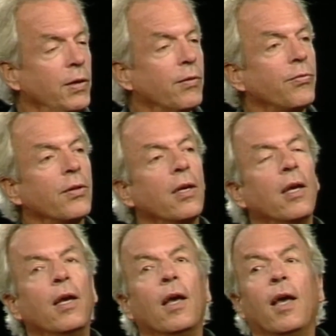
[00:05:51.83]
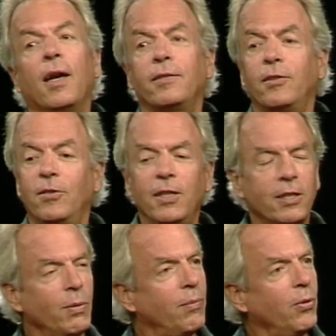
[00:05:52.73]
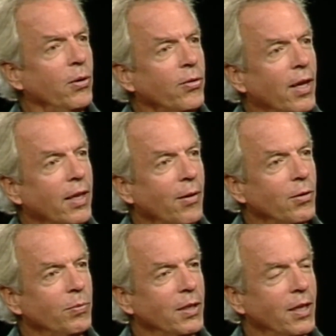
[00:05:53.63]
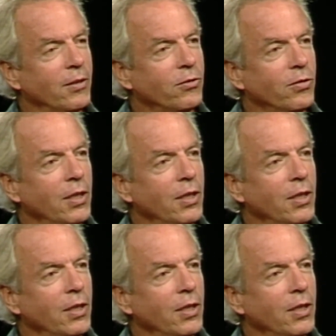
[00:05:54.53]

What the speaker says: 5th. And I said, gee, it's my birthday. That would be a nice